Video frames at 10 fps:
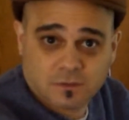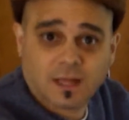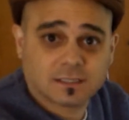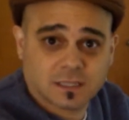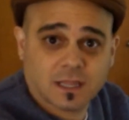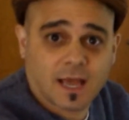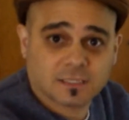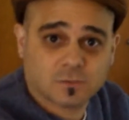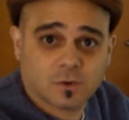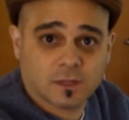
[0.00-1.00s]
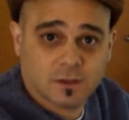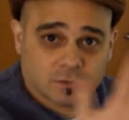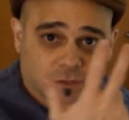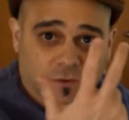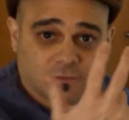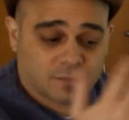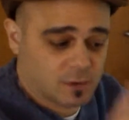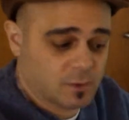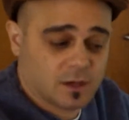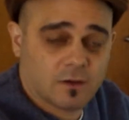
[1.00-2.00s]
So that's the last one. There was three of them
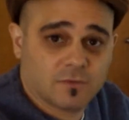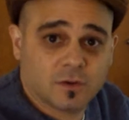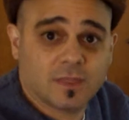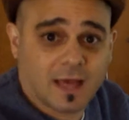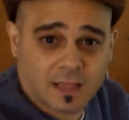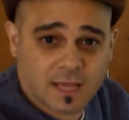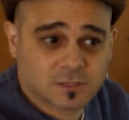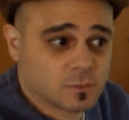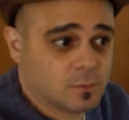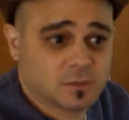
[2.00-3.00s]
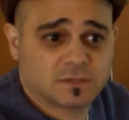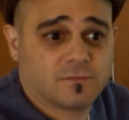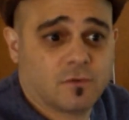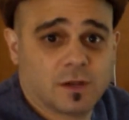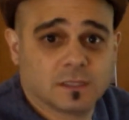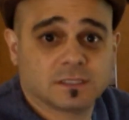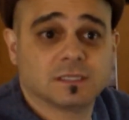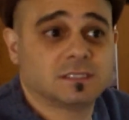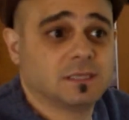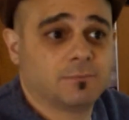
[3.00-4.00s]
that we covered. That last one was avoidance.
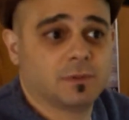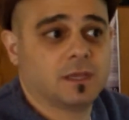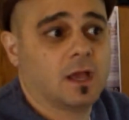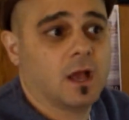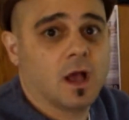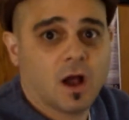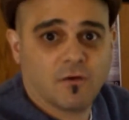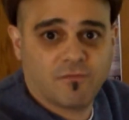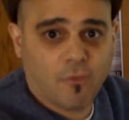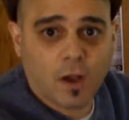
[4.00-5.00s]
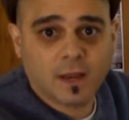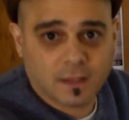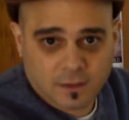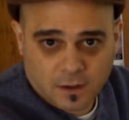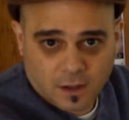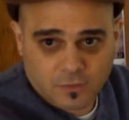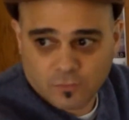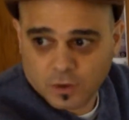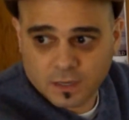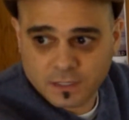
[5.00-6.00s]
Simply avoiding
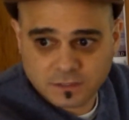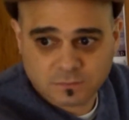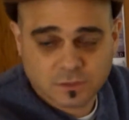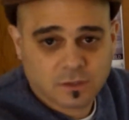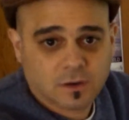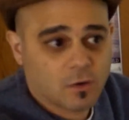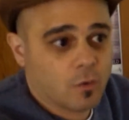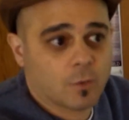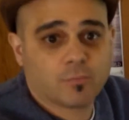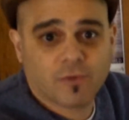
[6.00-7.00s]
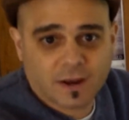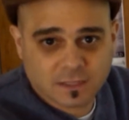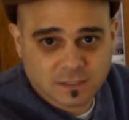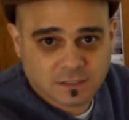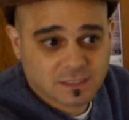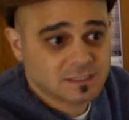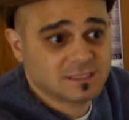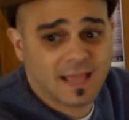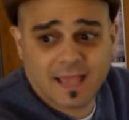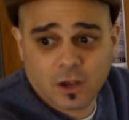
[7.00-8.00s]
other organisms or predators,
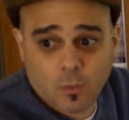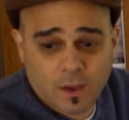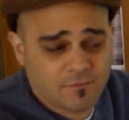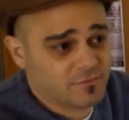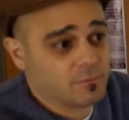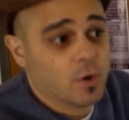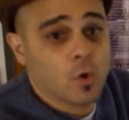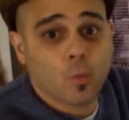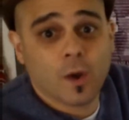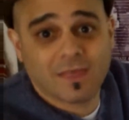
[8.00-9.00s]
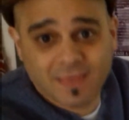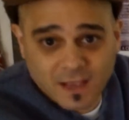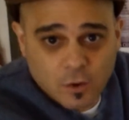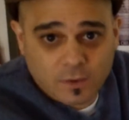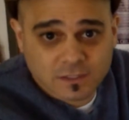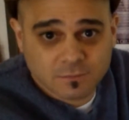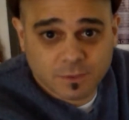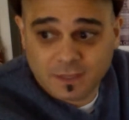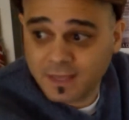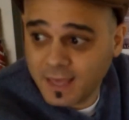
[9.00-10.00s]
staying away from where they're going to
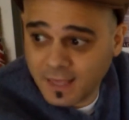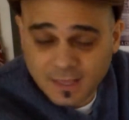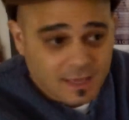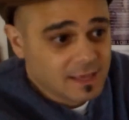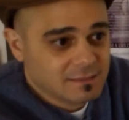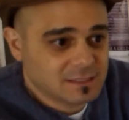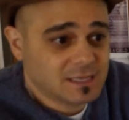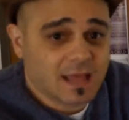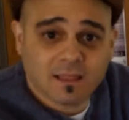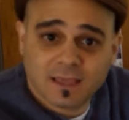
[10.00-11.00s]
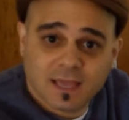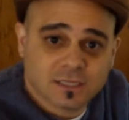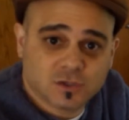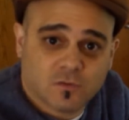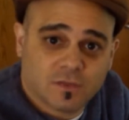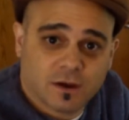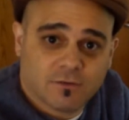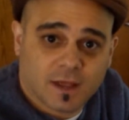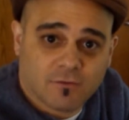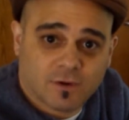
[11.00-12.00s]
be. Hey, there's alligators over
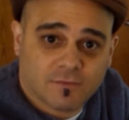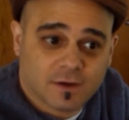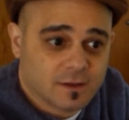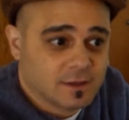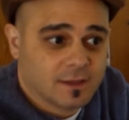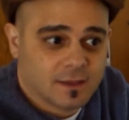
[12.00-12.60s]
there in that river.